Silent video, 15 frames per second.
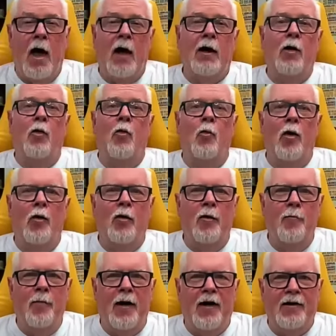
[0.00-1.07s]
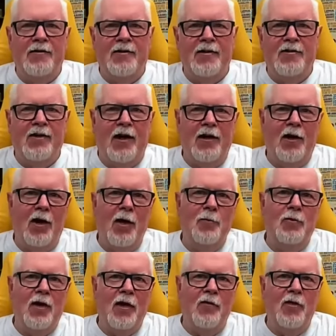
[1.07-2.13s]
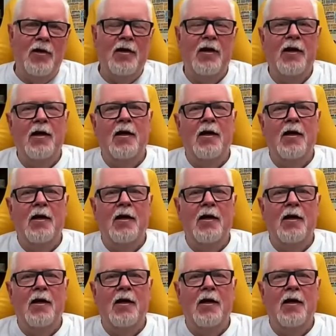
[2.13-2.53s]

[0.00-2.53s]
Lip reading: Hello and welcome back to the channel. I'm David.